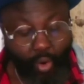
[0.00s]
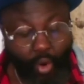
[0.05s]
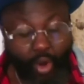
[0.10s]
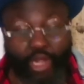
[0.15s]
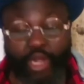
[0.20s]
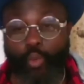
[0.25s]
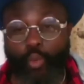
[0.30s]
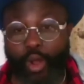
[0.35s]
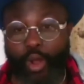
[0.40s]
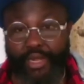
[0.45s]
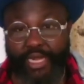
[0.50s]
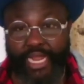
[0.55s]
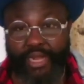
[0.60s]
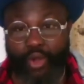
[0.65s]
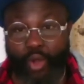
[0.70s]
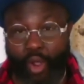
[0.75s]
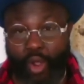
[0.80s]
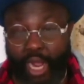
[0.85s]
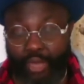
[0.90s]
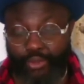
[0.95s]
Only what they
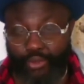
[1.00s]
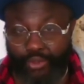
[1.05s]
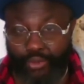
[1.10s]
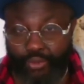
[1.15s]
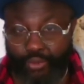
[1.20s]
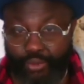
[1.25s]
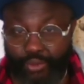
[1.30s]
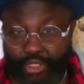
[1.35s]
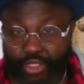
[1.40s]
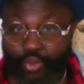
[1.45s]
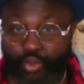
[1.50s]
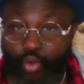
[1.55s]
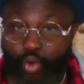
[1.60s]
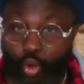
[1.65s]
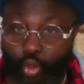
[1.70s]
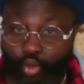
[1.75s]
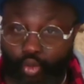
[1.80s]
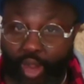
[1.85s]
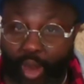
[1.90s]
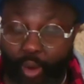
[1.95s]
know how to do is to
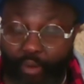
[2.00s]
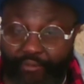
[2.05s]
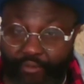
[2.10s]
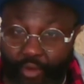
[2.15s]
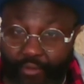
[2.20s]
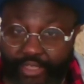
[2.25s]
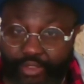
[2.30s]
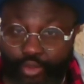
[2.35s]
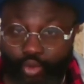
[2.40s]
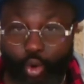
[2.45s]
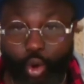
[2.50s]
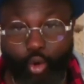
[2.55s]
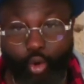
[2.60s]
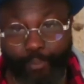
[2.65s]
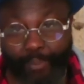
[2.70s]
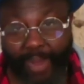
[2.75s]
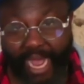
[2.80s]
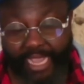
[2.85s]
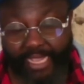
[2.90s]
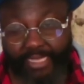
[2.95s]
go to our forest to
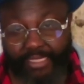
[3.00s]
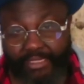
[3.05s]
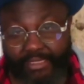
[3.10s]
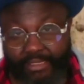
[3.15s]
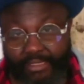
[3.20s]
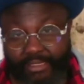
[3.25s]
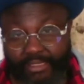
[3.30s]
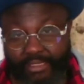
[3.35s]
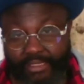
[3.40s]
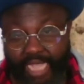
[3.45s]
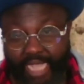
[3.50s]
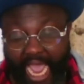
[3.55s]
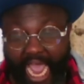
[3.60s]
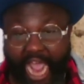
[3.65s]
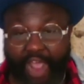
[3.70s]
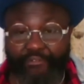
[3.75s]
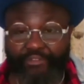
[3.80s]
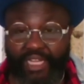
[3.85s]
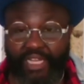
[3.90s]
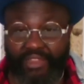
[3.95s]
occupy it.
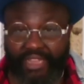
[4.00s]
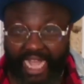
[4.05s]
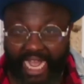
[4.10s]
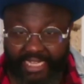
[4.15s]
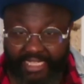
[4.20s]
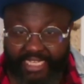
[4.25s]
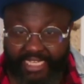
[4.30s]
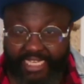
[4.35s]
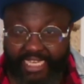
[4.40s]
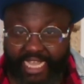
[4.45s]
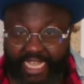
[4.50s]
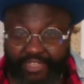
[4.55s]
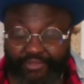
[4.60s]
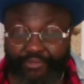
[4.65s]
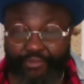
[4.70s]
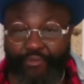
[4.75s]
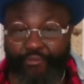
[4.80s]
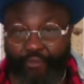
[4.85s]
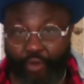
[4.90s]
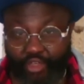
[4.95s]
After 30
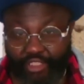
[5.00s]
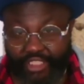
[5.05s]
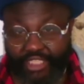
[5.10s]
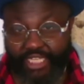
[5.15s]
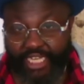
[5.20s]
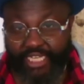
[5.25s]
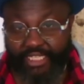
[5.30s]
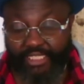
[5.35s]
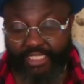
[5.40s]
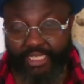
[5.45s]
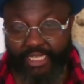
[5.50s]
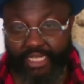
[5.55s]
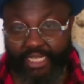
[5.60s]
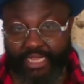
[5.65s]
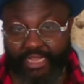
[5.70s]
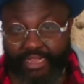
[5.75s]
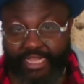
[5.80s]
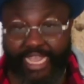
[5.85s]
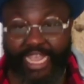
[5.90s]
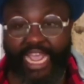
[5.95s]
years, 40
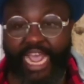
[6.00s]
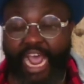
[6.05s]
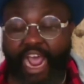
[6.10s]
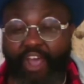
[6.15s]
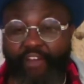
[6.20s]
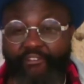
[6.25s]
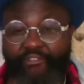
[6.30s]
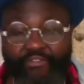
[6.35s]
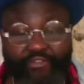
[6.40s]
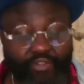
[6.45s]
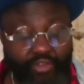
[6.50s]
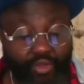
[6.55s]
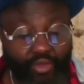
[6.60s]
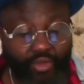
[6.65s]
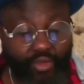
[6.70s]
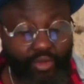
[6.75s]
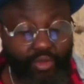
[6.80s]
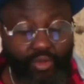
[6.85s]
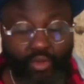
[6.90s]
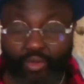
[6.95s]
years, they have,
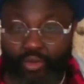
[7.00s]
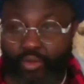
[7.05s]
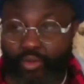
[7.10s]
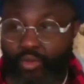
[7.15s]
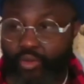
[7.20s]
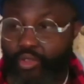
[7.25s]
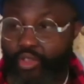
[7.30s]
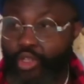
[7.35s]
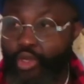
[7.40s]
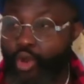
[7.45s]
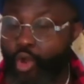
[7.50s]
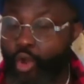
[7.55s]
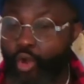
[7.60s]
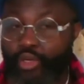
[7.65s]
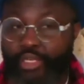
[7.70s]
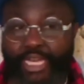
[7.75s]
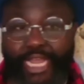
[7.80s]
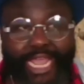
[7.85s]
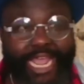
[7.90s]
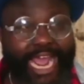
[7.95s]
you
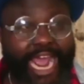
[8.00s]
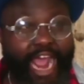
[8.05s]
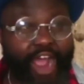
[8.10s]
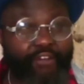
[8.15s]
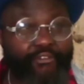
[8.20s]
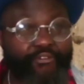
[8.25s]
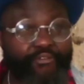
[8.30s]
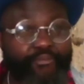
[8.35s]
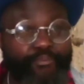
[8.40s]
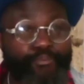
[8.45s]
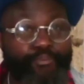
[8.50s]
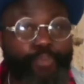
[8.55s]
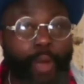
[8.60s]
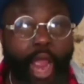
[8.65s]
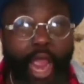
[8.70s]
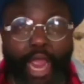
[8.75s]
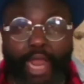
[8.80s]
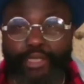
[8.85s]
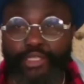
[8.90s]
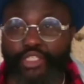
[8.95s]
know, they have
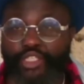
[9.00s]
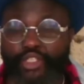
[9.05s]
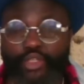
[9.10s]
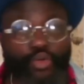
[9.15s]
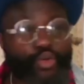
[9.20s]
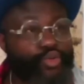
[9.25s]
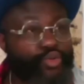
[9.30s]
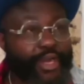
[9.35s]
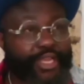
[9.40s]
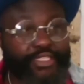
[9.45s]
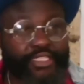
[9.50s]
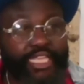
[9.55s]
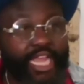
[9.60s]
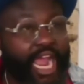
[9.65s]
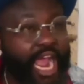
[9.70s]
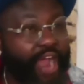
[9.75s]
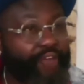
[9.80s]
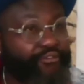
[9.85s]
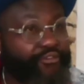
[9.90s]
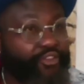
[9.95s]
burned children. They
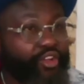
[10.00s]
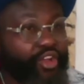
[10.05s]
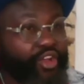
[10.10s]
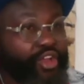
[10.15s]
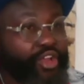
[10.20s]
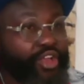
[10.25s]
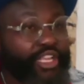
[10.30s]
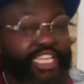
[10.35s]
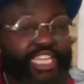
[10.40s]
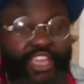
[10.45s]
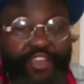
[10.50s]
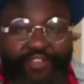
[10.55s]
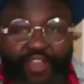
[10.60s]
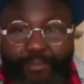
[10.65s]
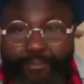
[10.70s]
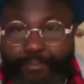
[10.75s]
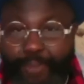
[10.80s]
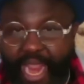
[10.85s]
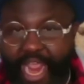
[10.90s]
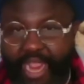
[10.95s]
have
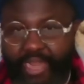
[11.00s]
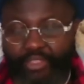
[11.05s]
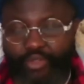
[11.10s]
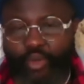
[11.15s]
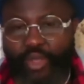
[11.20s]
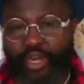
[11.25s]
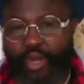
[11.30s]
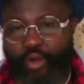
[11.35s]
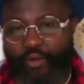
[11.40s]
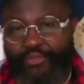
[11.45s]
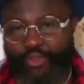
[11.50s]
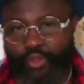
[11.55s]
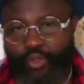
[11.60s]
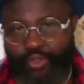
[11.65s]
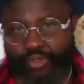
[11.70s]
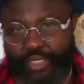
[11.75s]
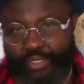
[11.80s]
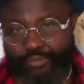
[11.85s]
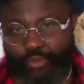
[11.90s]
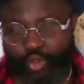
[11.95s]
given birth to a lot of
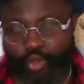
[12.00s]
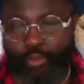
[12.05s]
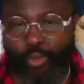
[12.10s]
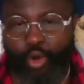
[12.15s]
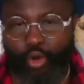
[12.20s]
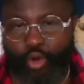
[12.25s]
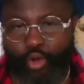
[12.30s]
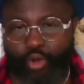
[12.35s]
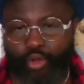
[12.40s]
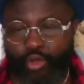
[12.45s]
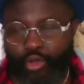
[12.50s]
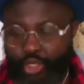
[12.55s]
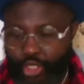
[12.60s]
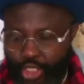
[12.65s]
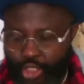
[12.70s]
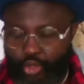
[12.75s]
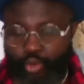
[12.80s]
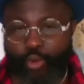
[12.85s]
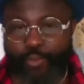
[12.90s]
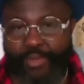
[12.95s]
children. Tomorrow,
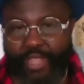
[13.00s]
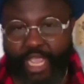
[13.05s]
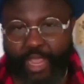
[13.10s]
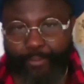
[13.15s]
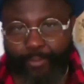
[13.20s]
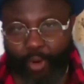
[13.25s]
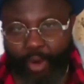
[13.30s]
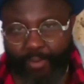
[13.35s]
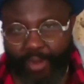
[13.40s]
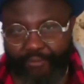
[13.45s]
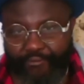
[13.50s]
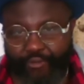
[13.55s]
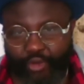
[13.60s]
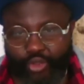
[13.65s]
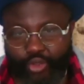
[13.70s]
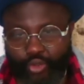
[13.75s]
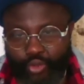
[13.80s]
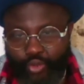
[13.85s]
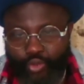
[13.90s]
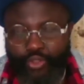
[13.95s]
it will be a problem
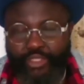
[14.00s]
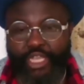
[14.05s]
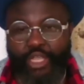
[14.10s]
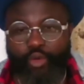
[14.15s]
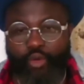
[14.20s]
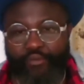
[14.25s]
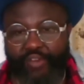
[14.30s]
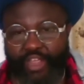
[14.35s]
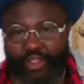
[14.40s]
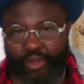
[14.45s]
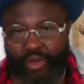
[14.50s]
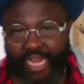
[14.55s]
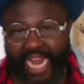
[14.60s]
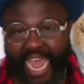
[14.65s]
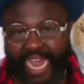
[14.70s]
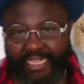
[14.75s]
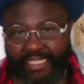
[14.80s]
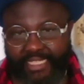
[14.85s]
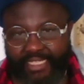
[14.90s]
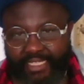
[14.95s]
for you to take over your
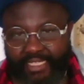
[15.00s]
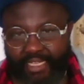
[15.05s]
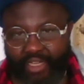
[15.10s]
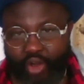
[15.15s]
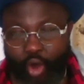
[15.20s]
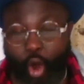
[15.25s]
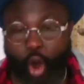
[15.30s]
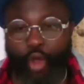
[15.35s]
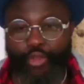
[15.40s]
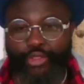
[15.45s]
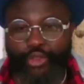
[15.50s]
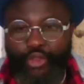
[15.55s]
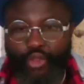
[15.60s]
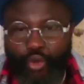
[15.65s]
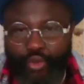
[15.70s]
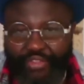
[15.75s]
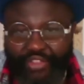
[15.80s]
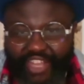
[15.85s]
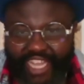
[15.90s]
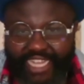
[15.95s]
land. Or do
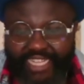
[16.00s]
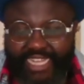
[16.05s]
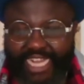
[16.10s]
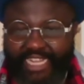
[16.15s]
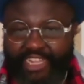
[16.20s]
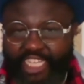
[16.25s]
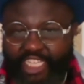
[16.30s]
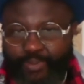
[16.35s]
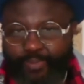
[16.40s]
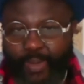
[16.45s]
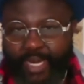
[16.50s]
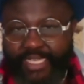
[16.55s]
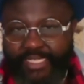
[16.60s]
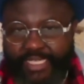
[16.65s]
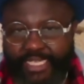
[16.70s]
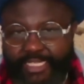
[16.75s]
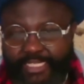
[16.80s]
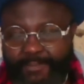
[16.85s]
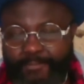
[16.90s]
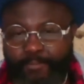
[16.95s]
you think that these
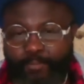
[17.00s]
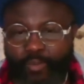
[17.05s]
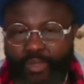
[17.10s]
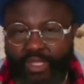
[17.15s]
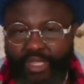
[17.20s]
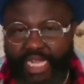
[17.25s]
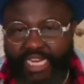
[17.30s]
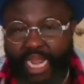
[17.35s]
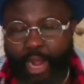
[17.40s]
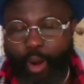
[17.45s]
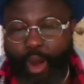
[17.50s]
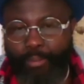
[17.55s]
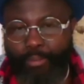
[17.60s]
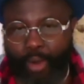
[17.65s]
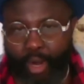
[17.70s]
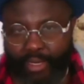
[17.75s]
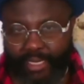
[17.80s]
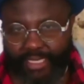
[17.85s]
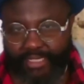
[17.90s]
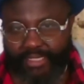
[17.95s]
places that our
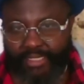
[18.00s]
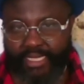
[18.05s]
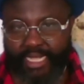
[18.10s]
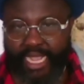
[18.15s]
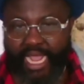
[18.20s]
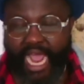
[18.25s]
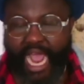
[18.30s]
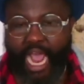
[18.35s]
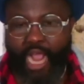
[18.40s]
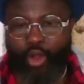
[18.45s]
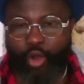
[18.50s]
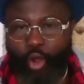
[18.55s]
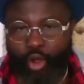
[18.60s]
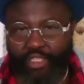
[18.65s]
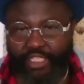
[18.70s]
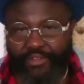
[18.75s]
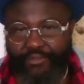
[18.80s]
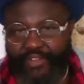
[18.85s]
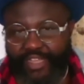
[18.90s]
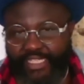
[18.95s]
mothers are
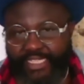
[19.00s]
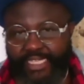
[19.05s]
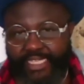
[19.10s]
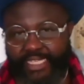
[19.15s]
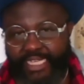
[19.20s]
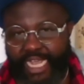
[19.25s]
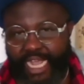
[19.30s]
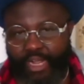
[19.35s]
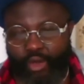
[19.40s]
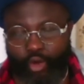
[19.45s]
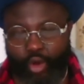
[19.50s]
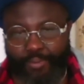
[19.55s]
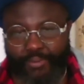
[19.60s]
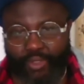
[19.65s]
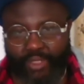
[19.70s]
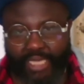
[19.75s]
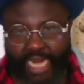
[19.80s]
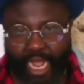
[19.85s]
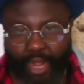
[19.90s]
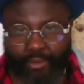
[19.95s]
cultivating their
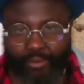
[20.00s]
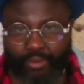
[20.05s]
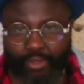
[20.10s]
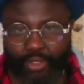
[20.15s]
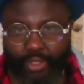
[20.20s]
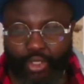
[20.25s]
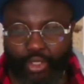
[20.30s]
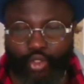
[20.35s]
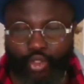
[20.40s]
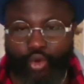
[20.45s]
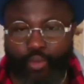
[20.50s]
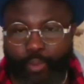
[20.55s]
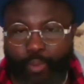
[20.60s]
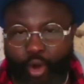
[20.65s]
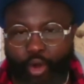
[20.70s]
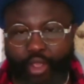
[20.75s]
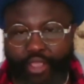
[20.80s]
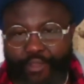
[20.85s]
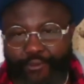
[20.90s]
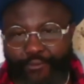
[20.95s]
crops now,
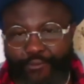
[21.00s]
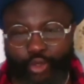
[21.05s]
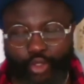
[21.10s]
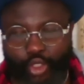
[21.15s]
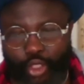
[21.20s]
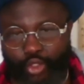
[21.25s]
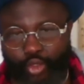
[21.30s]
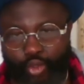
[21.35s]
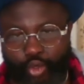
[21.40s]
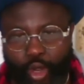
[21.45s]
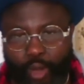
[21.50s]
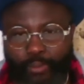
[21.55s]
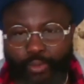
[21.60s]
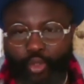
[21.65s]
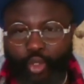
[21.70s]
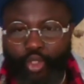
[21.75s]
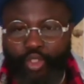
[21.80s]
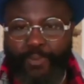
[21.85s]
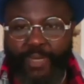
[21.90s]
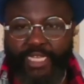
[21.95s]
tomorrow in future to come,
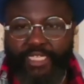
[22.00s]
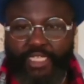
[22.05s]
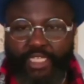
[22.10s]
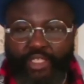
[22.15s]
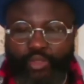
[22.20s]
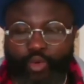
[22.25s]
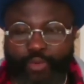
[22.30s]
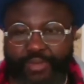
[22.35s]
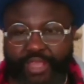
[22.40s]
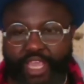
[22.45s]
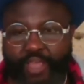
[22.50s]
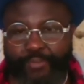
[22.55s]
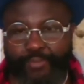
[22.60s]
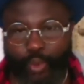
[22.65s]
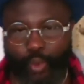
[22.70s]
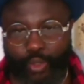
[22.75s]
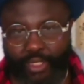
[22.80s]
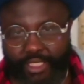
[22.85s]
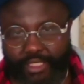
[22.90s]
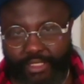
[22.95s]
those places will be a
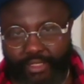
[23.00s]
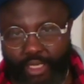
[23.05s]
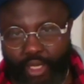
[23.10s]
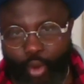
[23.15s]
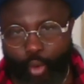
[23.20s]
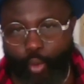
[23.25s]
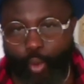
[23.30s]
building?